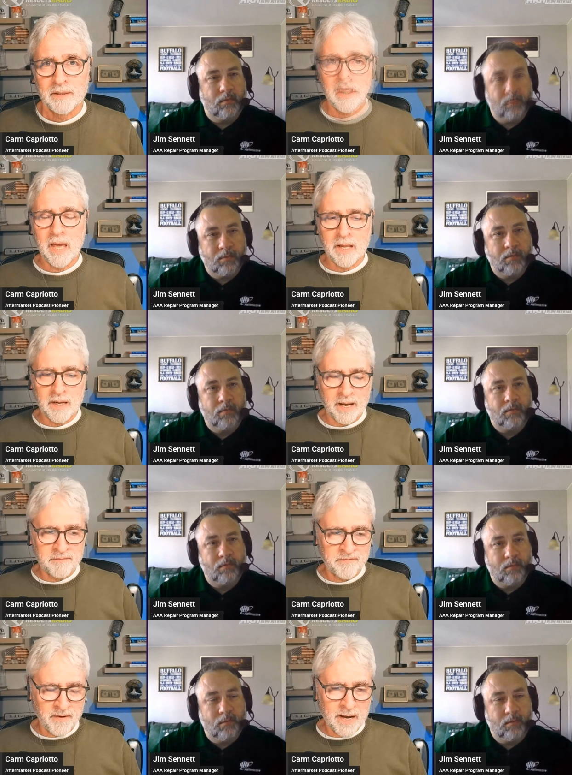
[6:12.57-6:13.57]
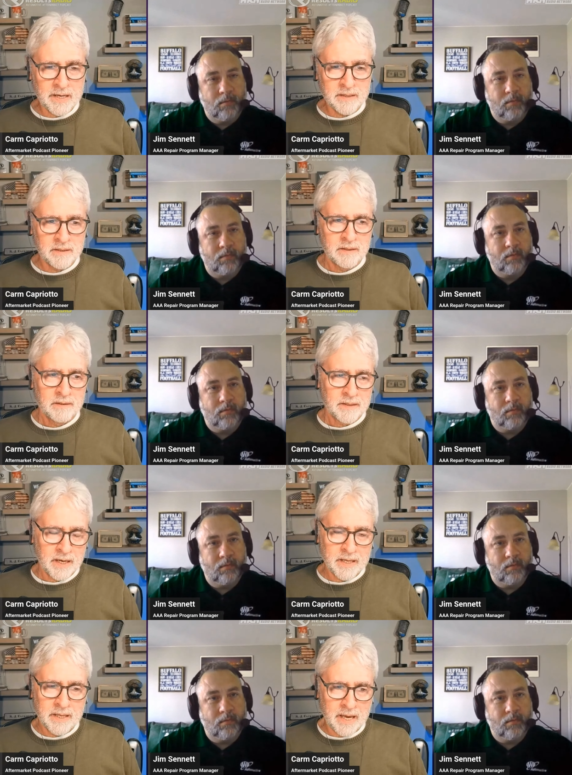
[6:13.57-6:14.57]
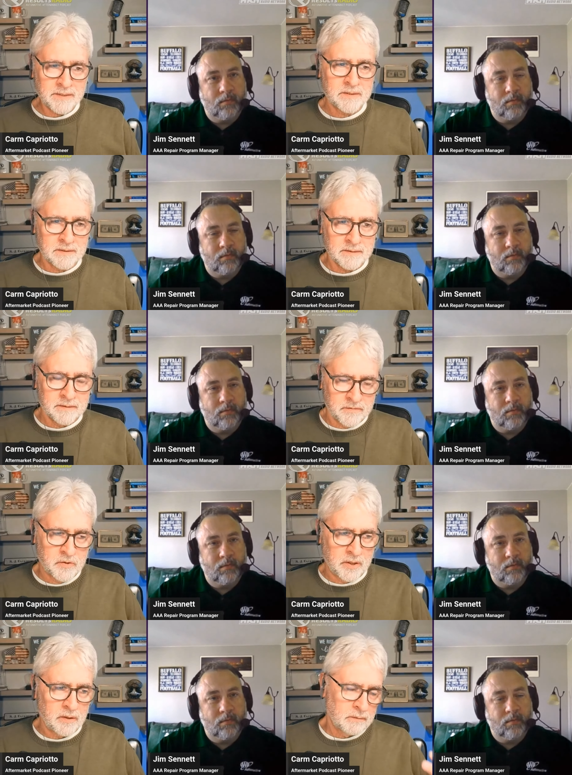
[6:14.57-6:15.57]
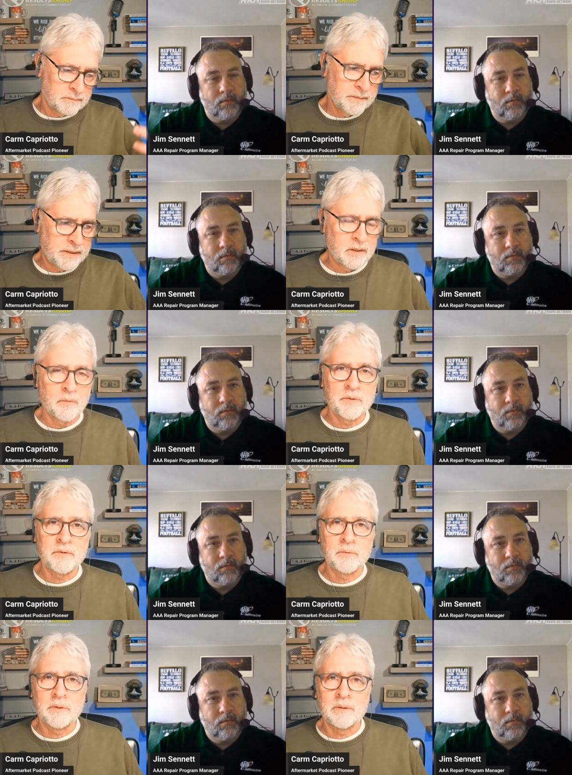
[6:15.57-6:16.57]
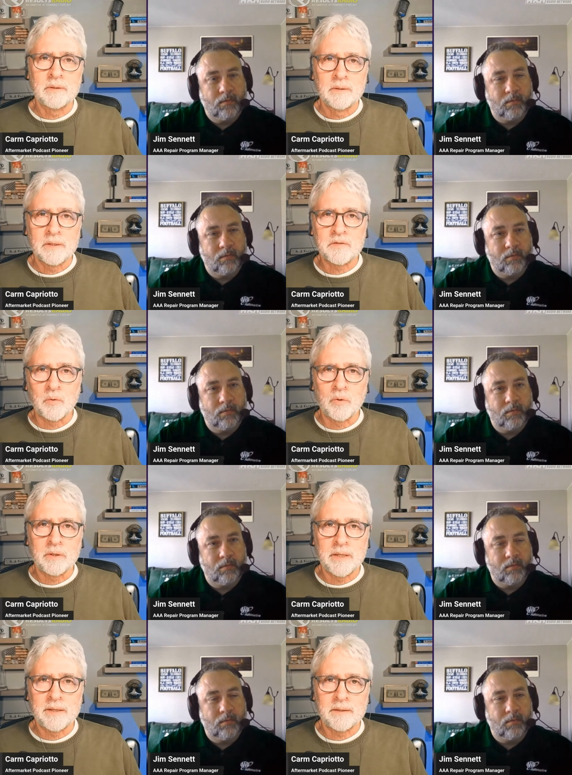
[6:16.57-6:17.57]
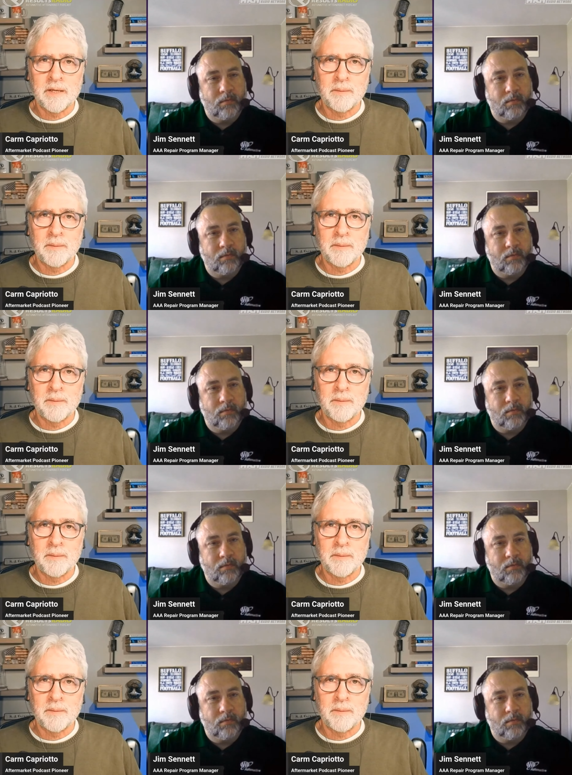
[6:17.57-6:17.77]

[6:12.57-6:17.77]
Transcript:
Speaker 1: And I find that, I guess, still they can go into a store, get a